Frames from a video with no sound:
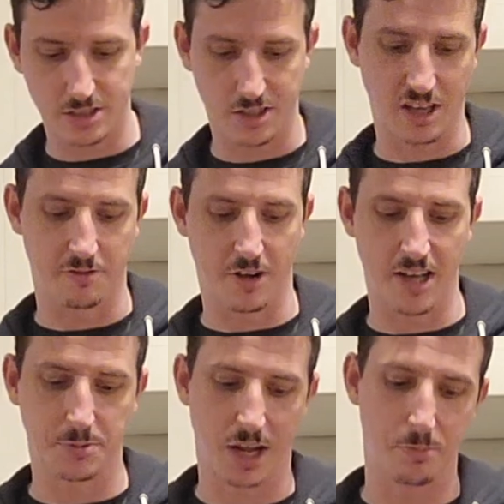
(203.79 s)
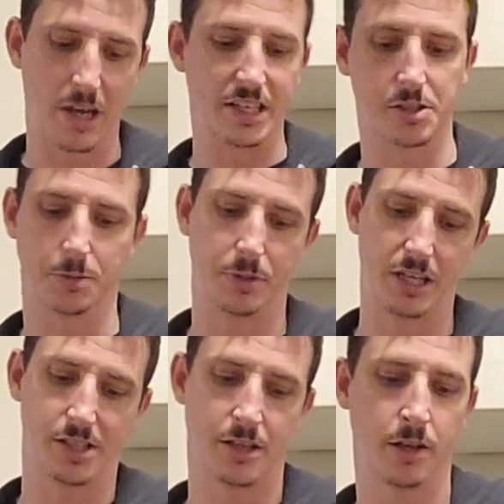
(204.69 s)
because I find when I bite into a
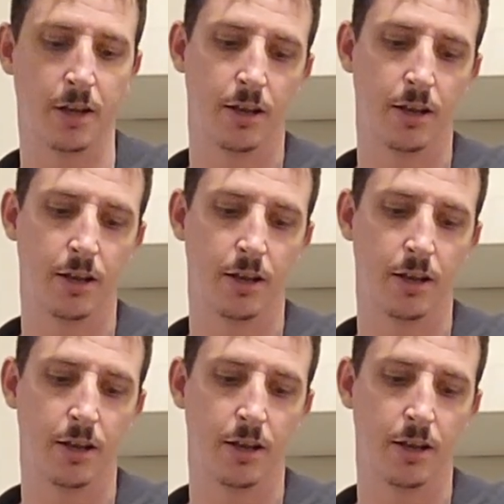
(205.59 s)
pizza